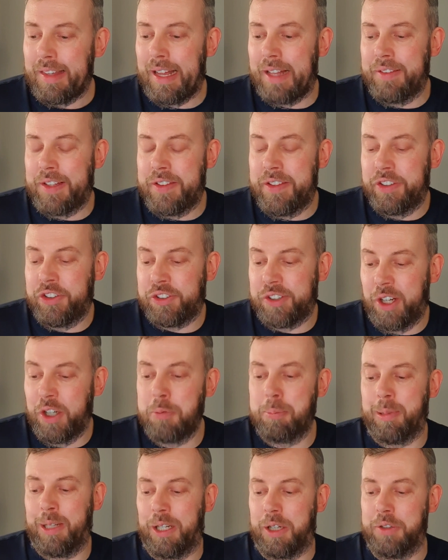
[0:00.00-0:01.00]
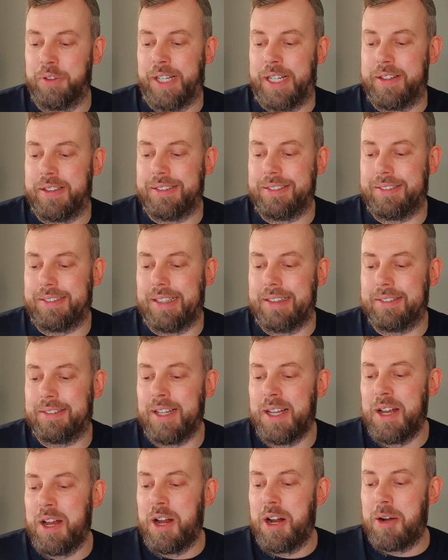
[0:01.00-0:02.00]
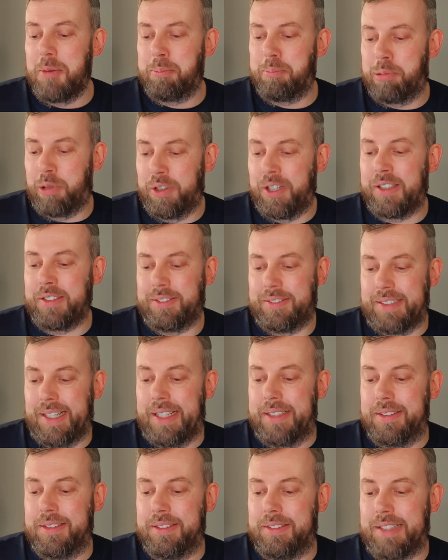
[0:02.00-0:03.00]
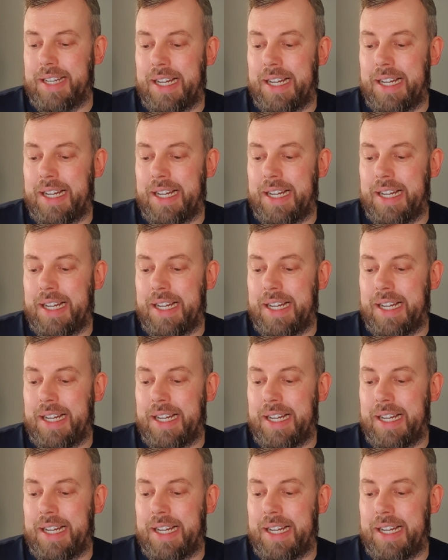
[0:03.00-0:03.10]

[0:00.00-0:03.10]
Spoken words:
And then there's a note below that that says product standards